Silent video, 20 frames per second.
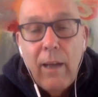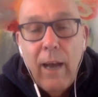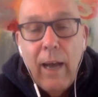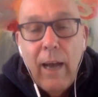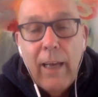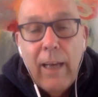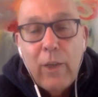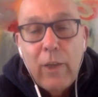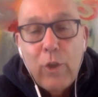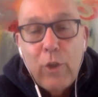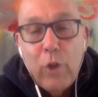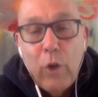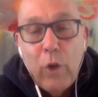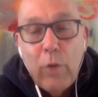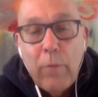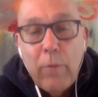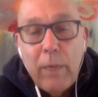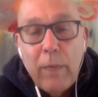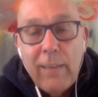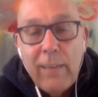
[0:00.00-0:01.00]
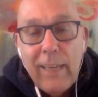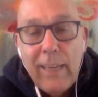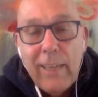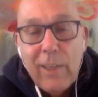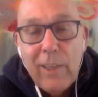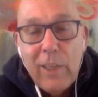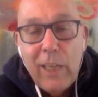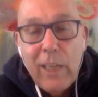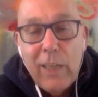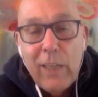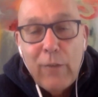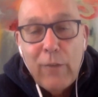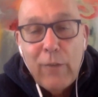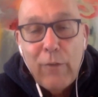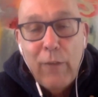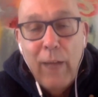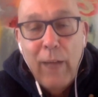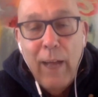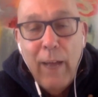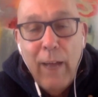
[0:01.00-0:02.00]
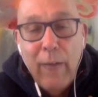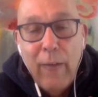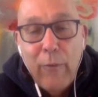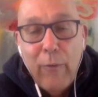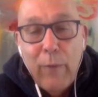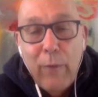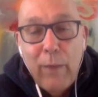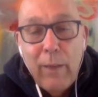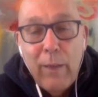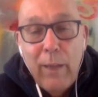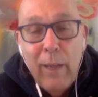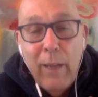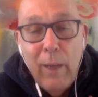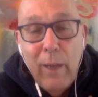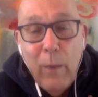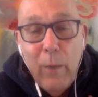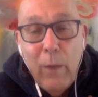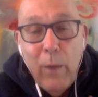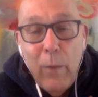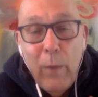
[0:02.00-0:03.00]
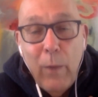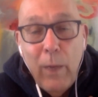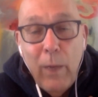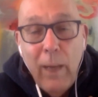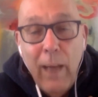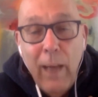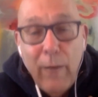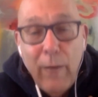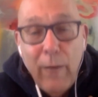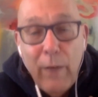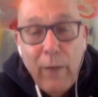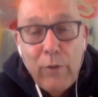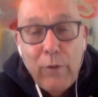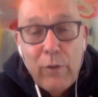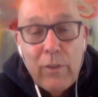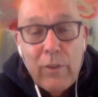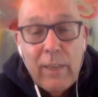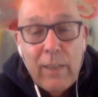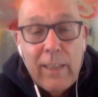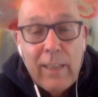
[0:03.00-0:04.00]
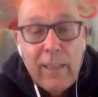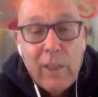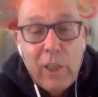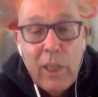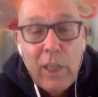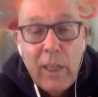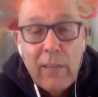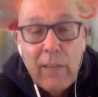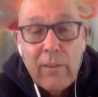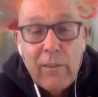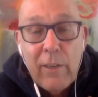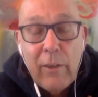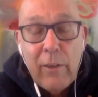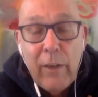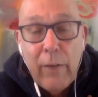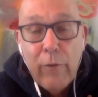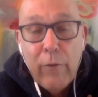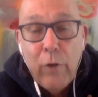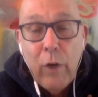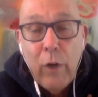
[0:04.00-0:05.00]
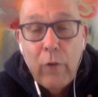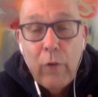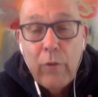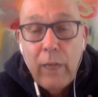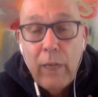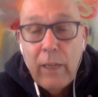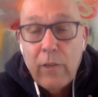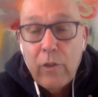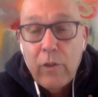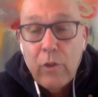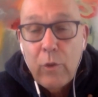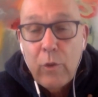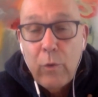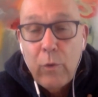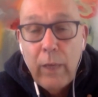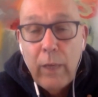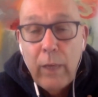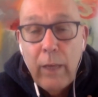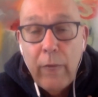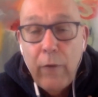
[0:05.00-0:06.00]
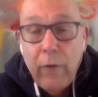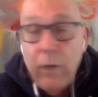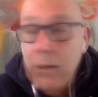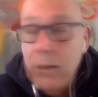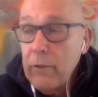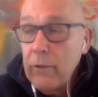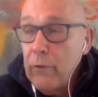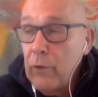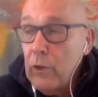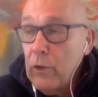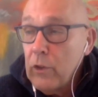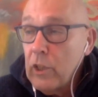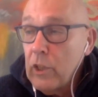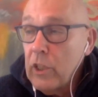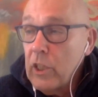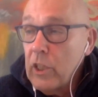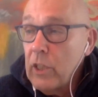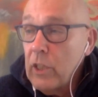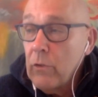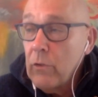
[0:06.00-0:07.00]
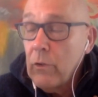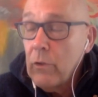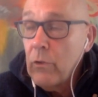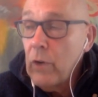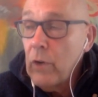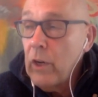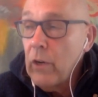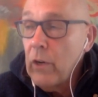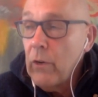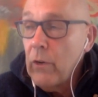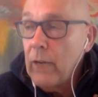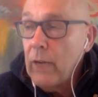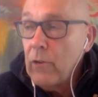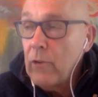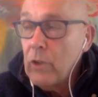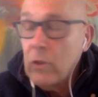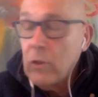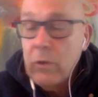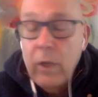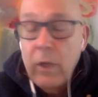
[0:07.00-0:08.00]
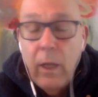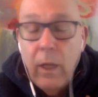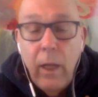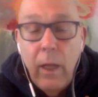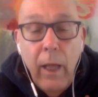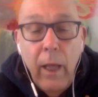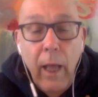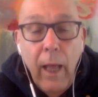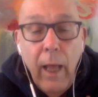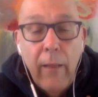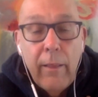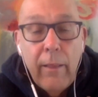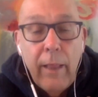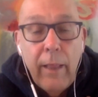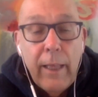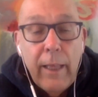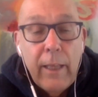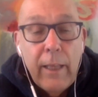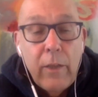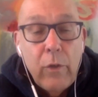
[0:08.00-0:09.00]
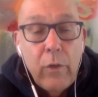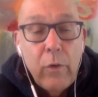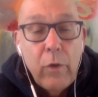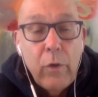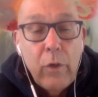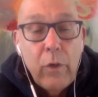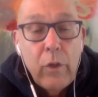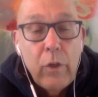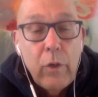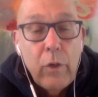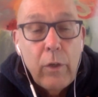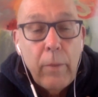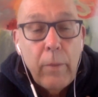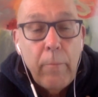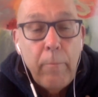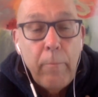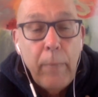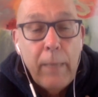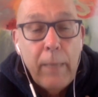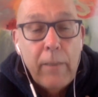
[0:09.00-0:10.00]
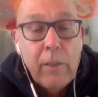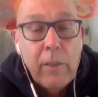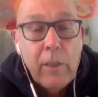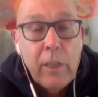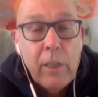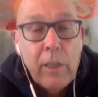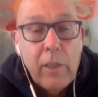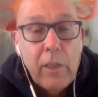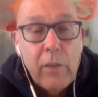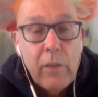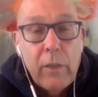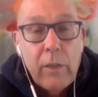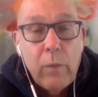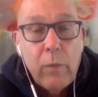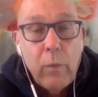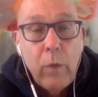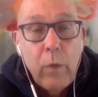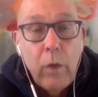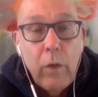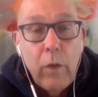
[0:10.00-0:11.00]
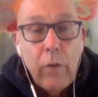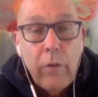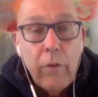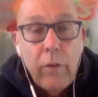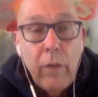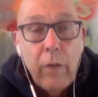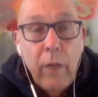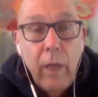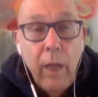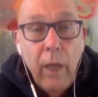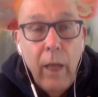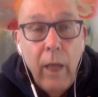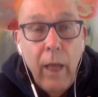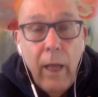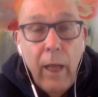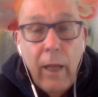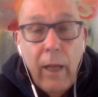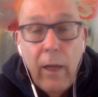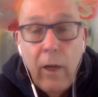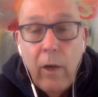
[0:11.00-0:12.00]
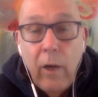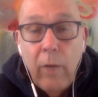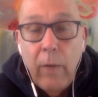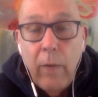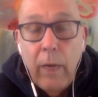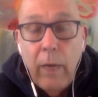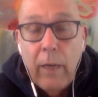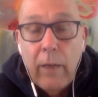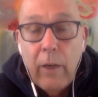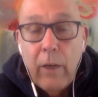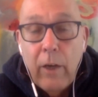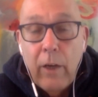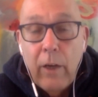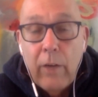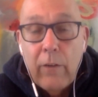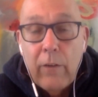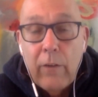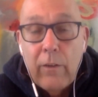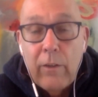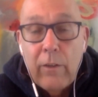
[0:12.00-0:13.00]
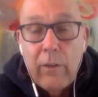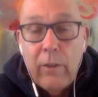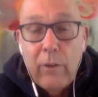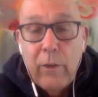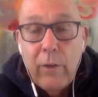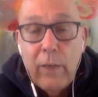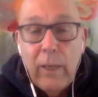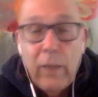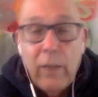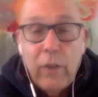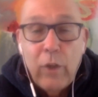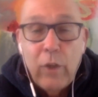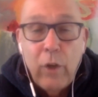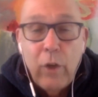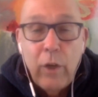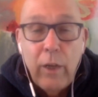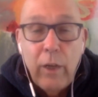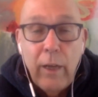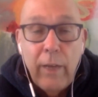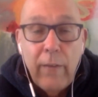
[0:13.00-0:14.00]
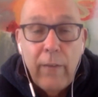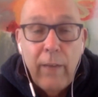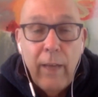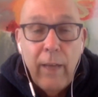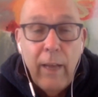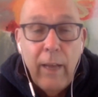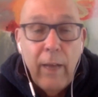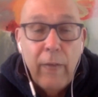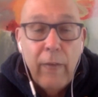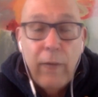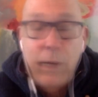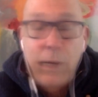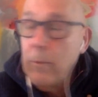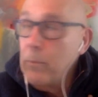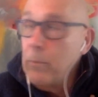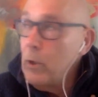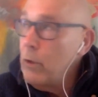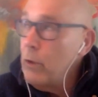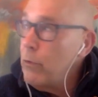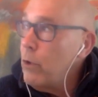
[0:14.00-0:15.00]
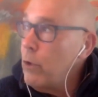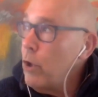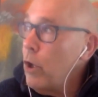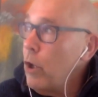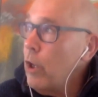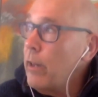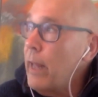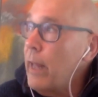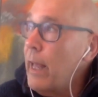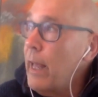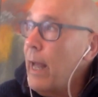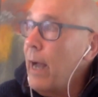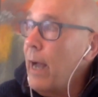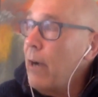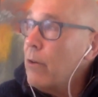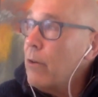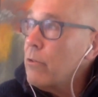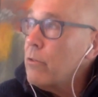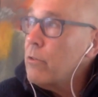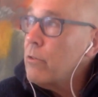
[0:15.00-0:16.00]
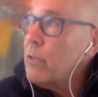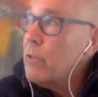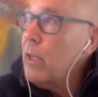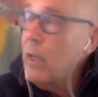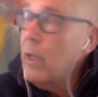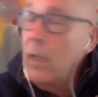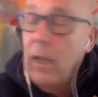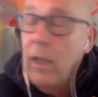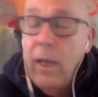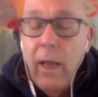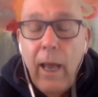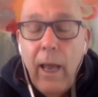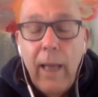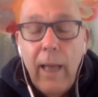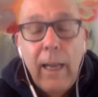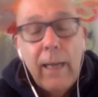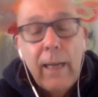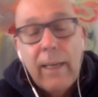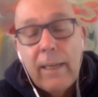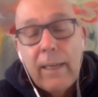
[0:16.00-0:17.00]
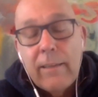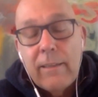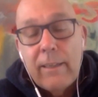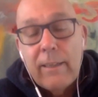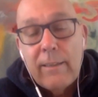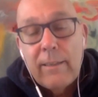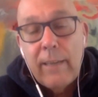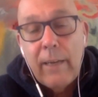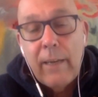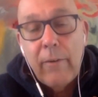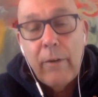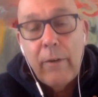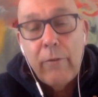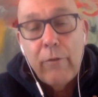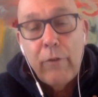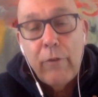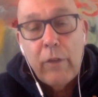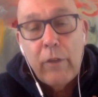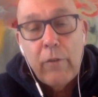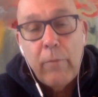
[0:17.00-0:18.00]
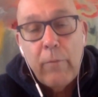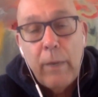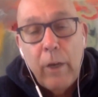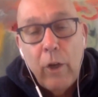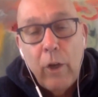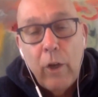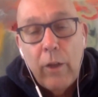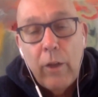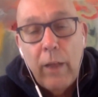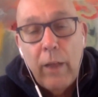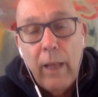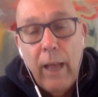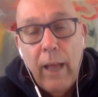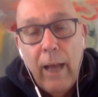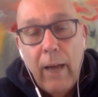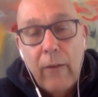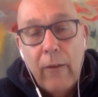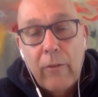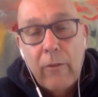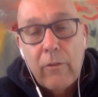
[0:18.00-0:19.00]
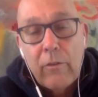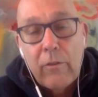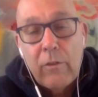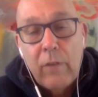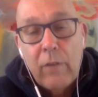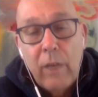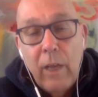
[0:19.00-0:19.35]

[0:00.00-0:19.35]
I enjoyed my second chance of life. When life gives you a second chance and you have your own tennis school and you have 130 children running around you and thinking you're the best teacher in the world, and oh my God, you can enjoy that. And I've got a beautiful holiday house, and I can sit there in front of my holiday house